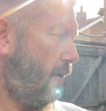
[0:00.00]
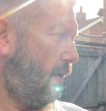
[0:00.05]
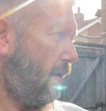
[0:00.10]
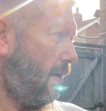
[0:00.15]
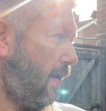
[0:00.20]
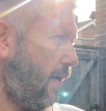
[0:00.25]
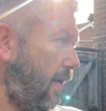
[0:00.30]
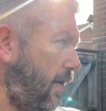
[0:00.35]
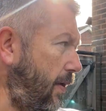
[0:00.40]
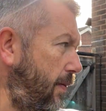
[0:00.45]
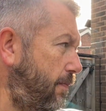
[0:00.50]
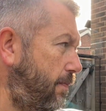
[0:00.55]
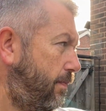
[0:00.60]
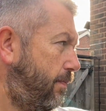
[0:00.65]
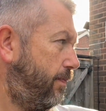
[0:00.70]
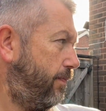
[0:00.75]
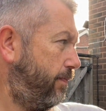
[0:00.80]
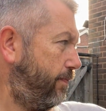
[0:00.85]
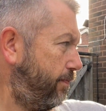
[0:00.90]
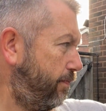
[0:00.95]

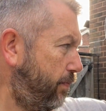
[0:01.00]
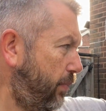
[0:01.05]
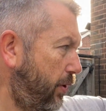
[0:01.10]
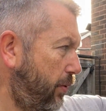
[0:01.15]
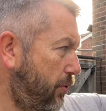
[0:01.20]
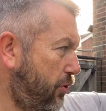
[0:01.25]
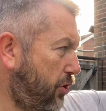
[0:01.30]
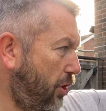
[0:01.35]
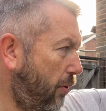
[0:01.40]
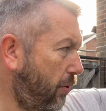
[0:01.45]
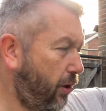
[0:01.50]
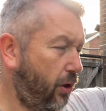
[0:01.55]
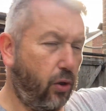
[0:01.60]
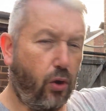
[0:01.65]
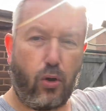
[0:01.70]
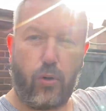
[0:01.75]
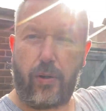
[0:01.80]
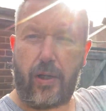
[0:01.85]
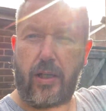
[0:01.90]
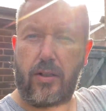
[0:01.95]
but it was showing
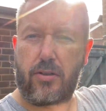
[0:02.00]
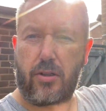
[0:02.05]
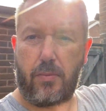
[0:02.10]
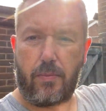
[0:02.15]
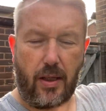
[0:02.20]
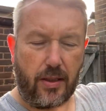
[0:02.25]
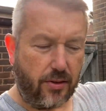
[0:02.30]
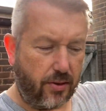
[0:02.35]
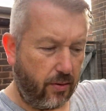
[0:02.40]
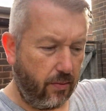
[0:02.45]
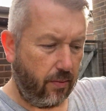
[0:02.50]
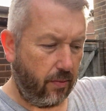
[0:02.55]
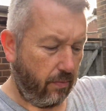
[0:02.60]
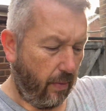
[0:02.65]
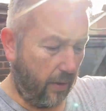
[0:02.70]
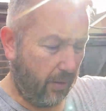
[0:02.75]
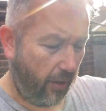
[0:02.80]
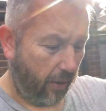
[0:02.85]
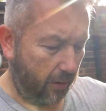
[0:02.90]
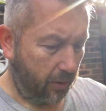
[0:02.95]
chlorine, so it meant
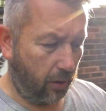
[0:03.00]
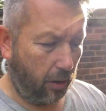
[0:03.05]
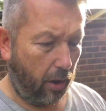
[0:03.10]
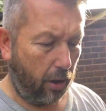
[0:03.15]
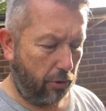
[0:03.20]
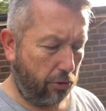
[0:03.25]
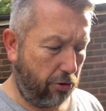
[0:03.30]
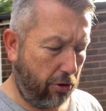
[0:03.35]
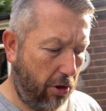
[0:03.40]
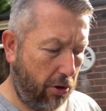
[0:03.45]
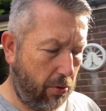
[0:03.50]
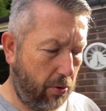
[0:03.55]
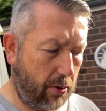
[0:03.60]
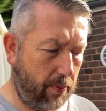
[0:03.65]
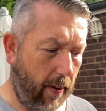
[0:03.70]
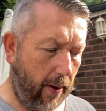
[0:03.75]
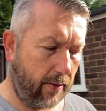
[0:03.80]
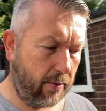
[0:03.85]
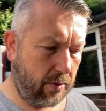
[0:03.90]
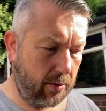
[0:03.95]
that the cartridges were
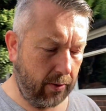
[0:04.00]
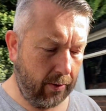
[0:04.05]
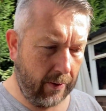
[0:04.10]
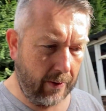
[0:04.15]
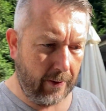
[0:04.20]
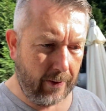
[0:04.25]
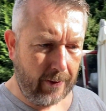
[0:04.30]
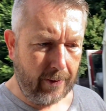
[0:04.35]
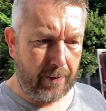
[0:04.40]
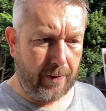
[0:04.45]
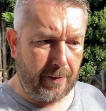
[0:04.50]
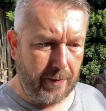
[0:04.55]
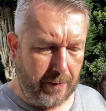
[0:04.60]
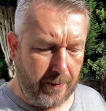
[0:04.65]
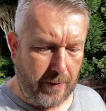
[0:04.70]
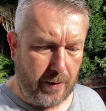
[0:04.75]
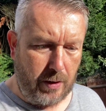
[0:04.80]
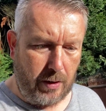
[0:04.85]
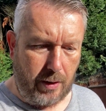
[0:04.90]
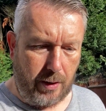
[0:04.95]
spent.
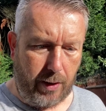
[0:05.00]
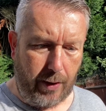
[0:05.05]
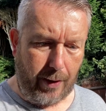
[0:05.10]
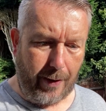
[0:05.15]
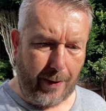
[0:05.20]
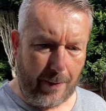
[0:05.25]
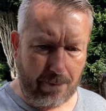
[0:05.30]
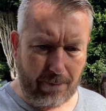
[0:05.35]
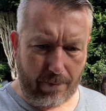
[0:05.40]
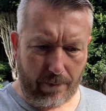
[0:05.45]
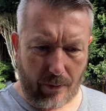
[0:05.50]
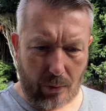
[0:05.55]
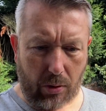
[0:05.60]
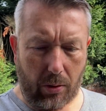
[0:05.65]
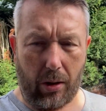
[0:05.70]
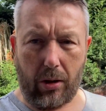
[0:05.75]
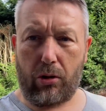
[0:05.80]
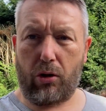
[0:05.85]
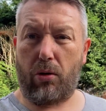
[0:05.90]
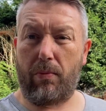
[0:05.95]

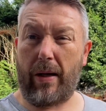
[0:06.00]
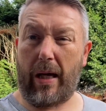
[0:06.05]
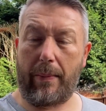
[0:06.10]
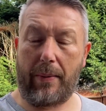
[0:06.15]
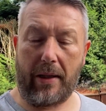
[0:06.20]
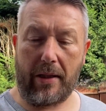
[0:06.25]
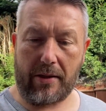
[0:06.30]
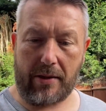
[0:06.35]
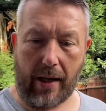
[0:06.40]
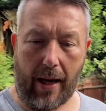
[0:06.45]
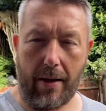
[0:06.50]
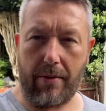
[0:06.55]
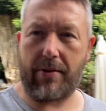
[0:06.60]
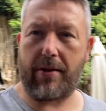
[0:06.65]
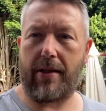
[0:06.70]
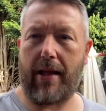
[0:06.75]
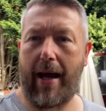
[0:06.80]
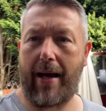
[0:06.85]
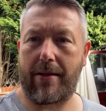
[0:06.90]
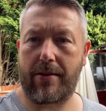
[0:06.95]
So I thought maybe it's down to
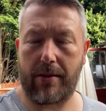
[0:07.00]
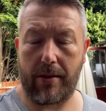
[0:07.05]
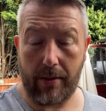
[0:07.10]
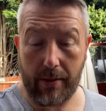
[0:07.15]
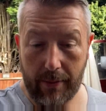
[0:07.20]
that.